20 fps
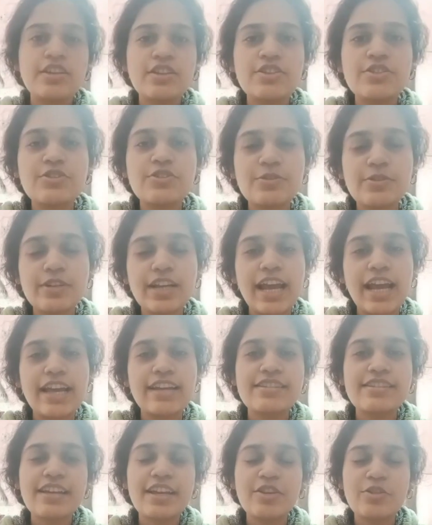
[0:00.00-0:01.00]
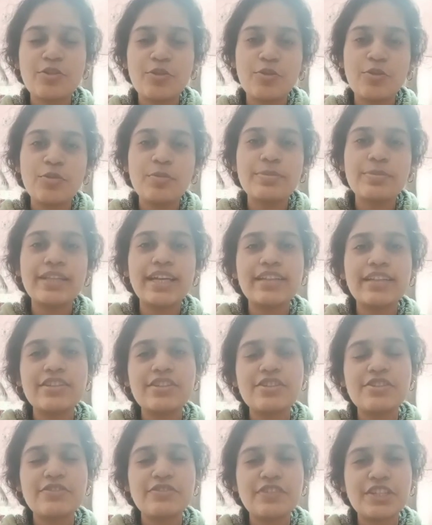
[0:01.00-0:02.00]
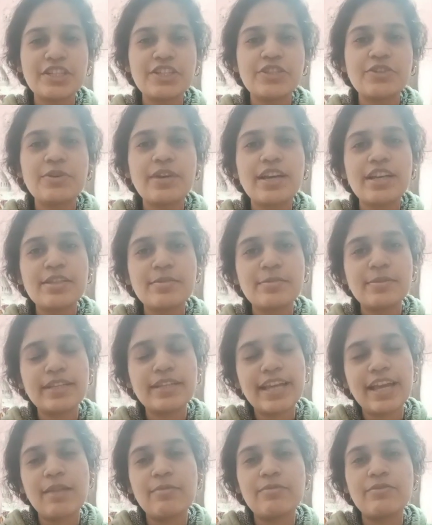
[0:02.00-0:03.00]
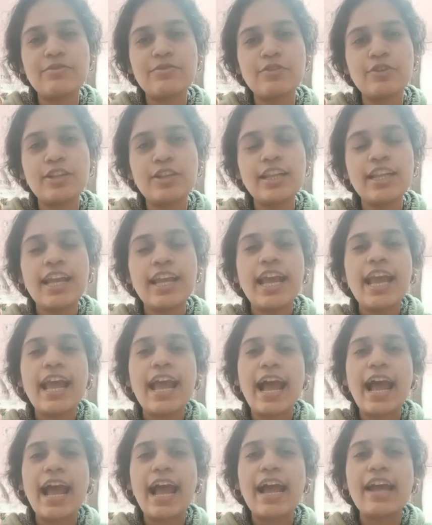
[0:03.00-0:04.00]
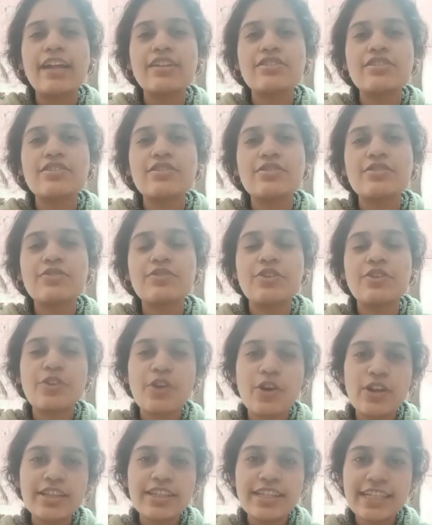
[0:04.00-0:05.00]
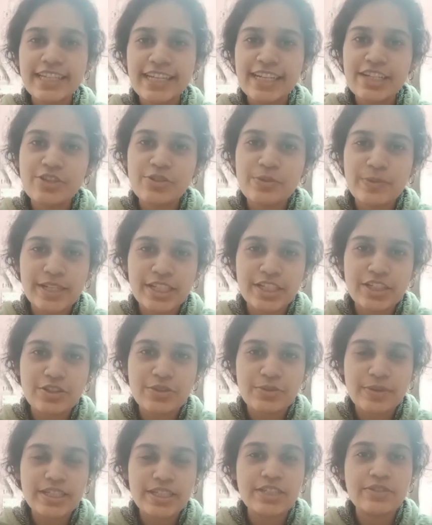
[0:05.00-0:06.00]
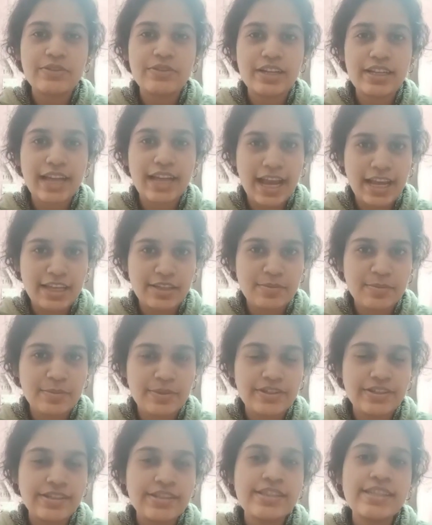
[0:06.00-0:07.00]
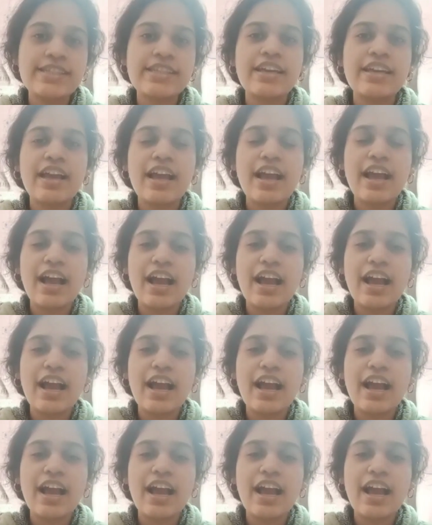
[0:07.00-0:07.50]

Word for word: So guys, I hope that this video has been helpful and for all the GATE 2021 aspirants,